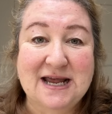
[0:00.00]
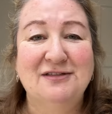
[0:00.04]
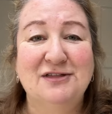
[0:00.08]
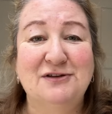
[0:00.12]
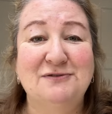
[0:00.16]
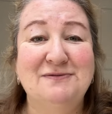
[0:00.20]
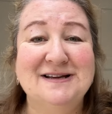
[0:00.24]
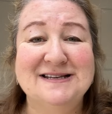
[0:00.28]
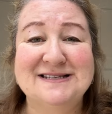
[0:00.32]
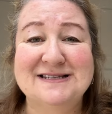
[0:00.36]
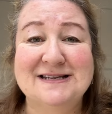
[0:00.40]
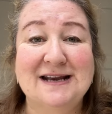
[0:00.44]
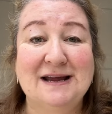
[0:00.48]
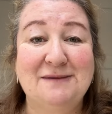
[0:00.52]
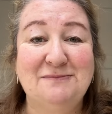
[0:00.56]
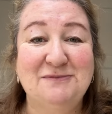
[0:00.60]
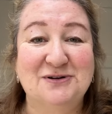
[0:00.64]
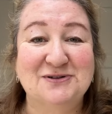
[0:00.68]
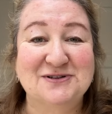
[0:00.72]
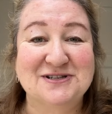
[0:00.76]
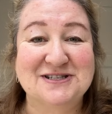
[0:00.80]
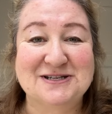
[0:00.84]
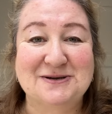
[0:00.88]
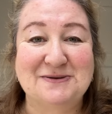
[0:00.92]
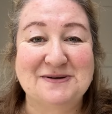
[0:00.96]
The reason I'm
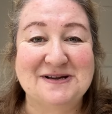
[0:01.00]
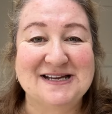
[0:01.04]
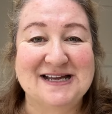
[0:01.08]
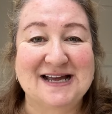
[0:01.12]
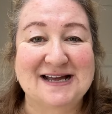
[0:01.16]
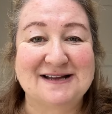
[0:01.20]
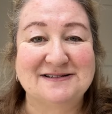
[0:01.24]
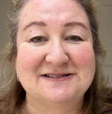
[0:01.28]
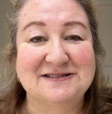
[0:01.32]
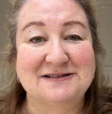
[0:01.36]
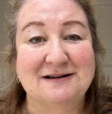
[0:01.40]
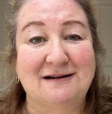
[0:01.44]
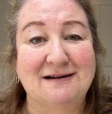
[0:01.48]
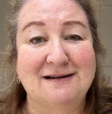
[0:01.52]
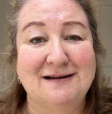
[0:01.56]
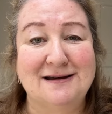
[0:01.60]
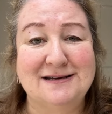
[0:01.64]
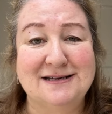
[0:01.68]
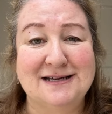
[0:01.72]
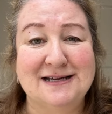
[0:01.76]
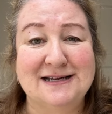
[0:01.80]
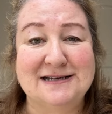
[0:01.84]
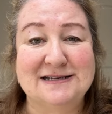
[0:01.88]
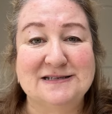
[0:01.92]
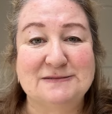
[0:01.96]
not sowing outside
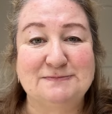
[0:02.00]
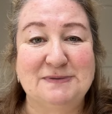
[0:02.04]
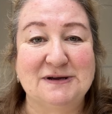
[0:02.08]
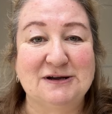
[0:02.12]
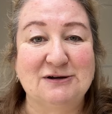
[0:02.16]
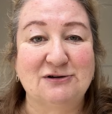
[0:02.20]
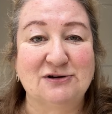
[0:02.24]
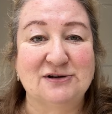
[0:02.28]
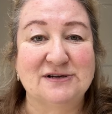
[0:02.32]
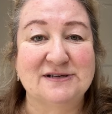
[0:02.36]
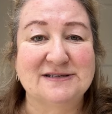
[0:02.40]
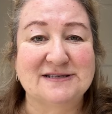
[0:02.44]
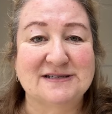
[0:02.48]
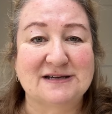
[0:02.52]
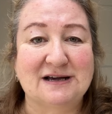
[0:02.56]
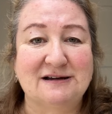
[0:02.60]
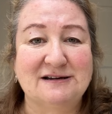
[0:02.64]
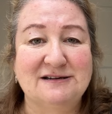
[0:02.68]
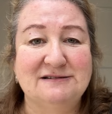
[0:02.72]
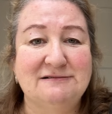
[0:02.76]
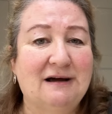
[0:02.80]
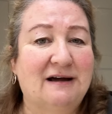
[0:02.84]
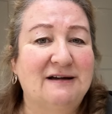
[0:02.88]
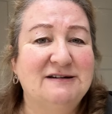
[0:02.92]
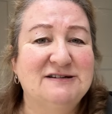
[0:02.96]
is because
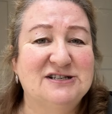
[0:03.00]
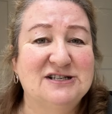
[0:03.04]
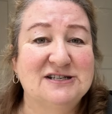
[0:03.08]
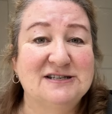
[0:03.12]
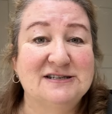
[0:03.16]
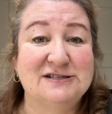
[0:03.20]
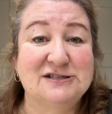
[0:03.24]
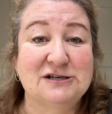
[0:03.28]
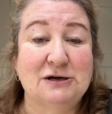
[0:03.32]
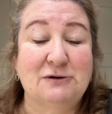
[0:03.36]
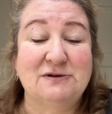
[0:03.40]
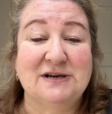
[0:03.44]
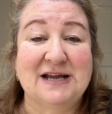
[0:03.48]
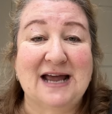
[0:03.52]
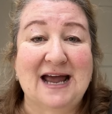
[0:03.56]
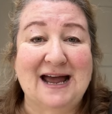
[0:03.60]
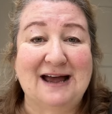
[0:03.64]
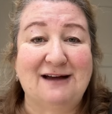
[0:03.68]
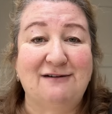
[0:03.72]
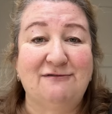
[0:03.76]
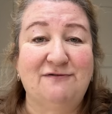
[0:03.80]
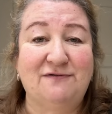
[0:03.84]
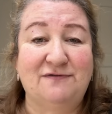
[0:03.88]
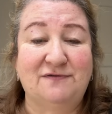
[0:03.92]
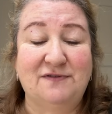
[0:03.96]
I just don't
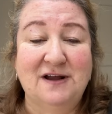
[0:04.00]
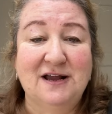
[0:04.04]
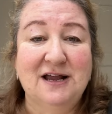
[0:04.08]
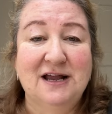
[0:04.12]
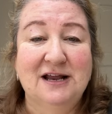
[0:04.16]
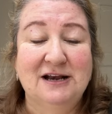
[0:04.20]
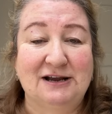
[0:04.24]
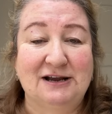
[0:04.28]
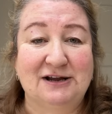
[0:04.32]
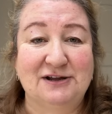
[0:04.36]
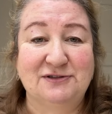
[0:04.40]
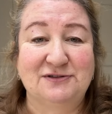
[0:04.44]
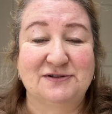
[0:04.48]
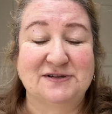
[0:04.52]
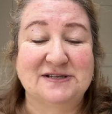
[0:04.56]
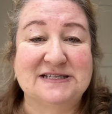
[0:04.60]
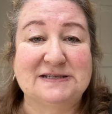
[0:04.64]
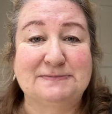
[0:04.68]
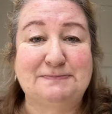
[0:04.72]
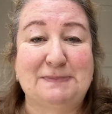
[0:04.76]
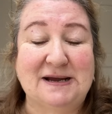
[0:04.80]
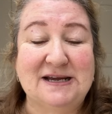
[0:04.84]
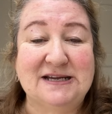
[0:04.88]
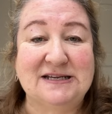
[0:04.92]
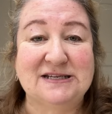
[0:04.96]
have the
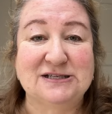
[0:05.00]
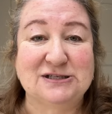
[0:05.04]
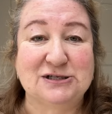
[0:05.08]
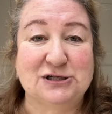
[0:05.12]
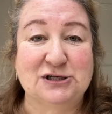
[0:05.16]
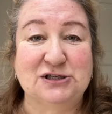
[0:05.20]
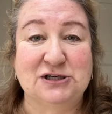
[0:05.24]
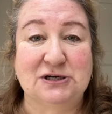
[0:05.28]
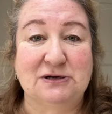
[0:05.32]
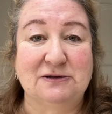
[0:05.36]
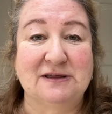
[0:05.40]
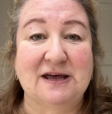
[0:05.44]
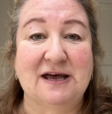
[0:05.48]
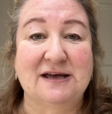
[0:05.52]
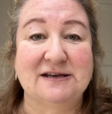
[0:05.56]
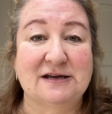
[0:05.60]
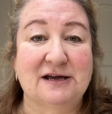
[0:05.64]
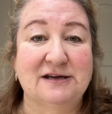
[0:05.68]
space to do that.